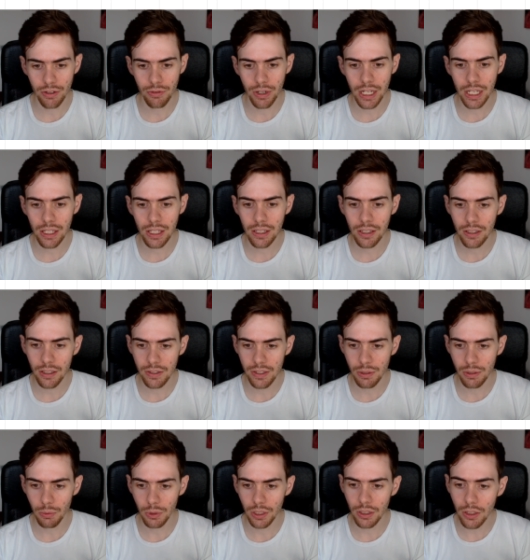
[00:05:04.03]
green because
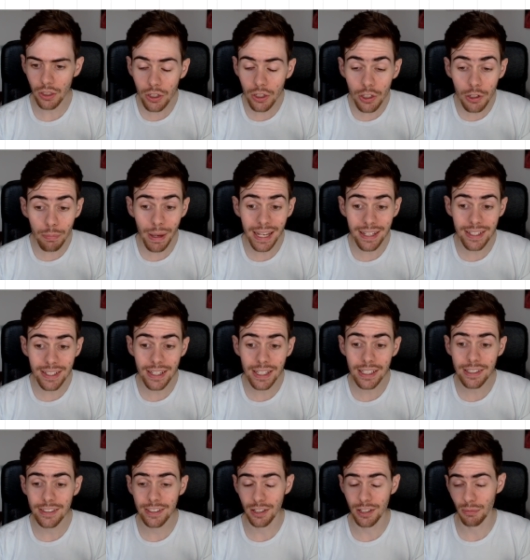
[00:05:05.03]
it will look
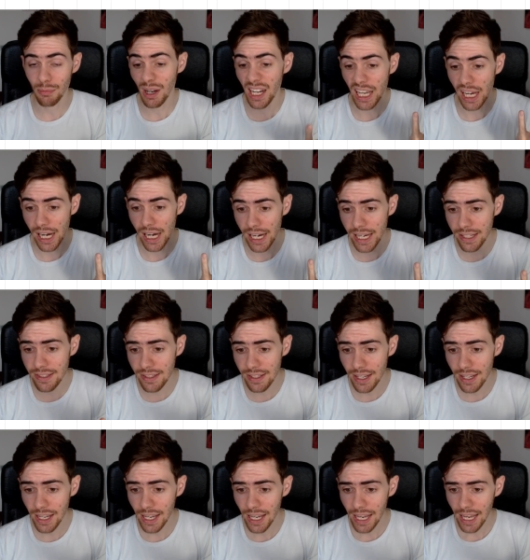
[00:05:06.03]
better to my eyes.
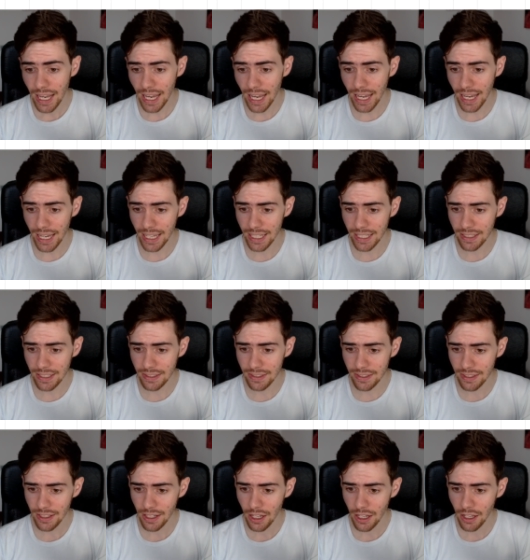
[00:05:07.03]

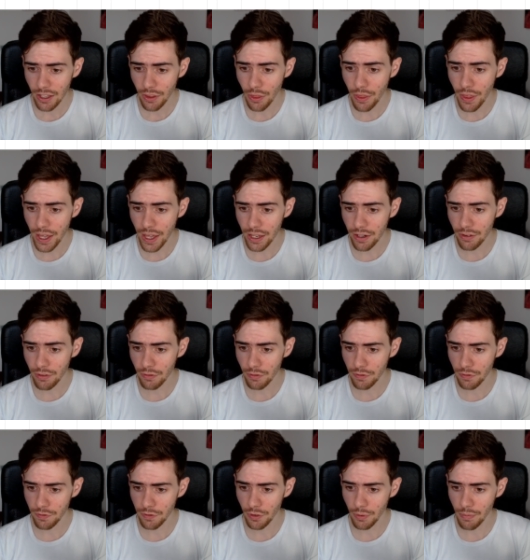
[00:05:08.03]
And then
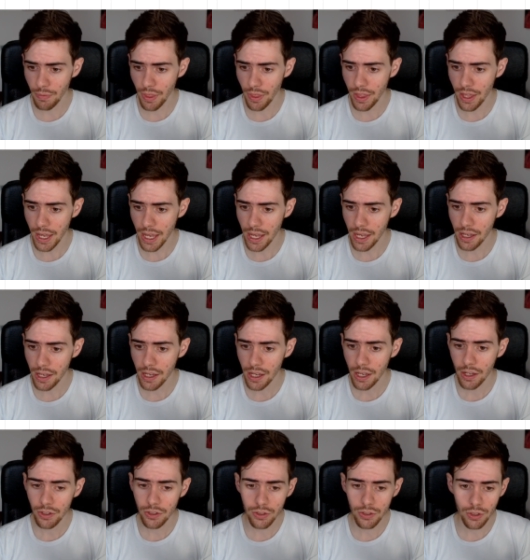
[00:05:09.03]
from there,
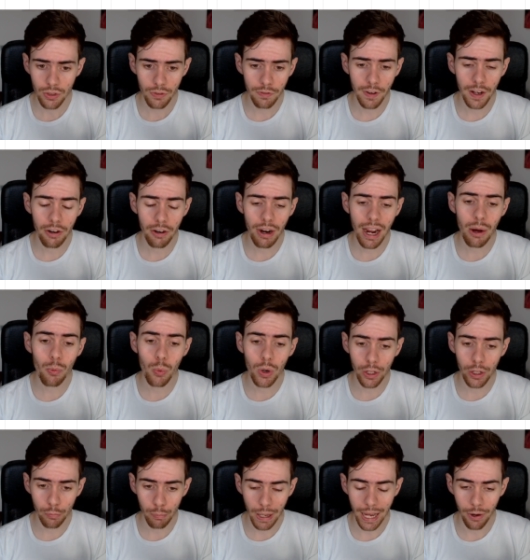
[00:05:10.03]
to figure out
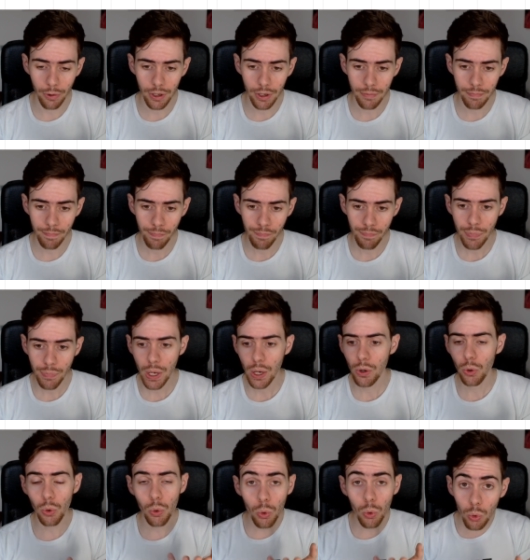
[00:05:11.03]
willpower,
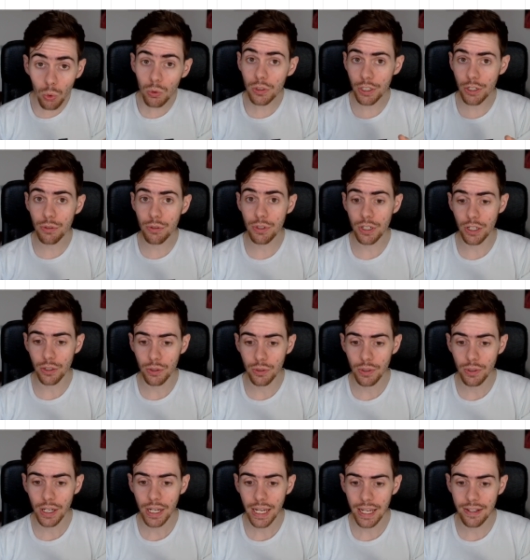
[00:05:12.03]
all you
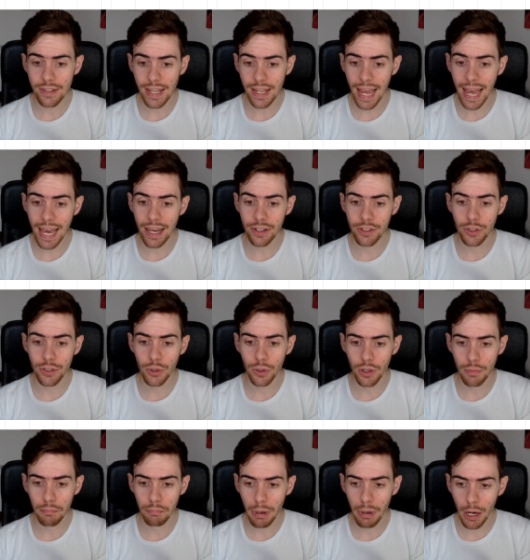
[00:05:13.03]
do is add your
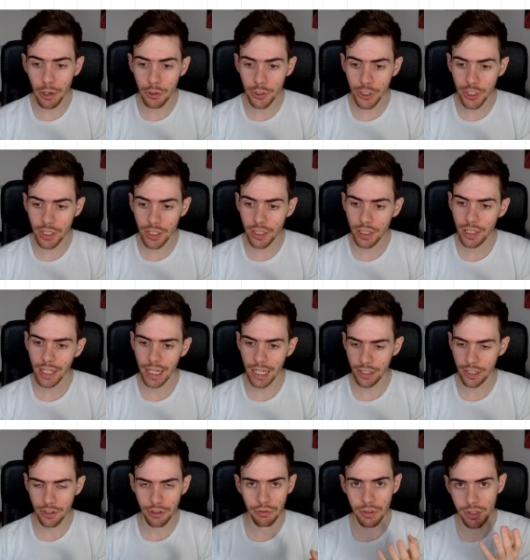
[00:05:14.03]
composure
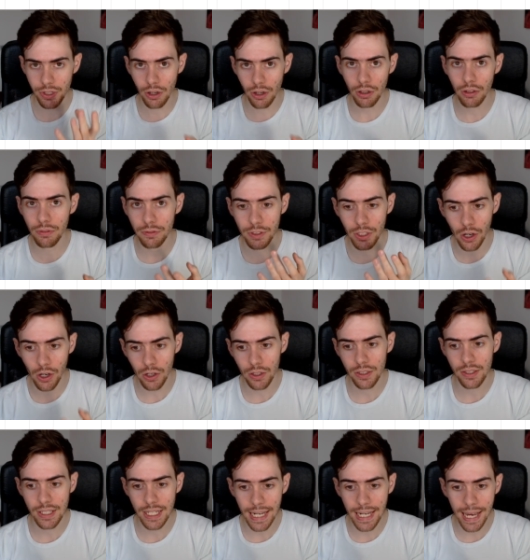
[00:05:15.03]
and your resolve
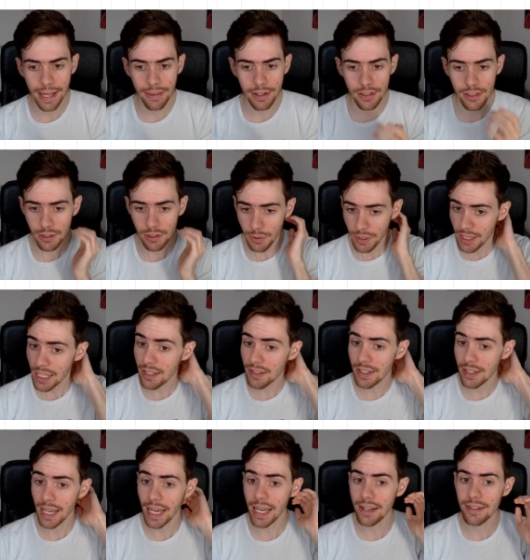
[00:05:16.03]
dots together. So in this
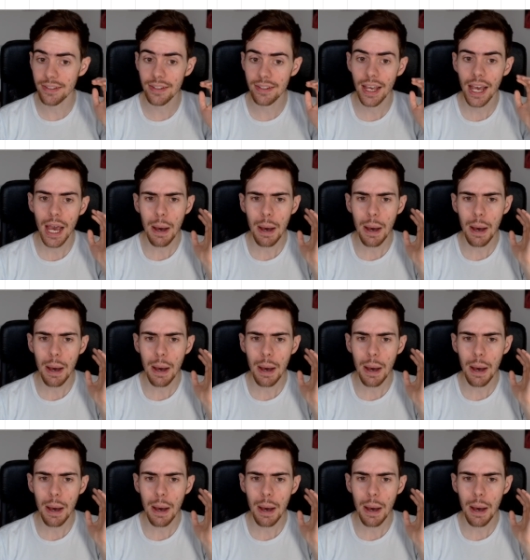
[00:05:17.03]
case,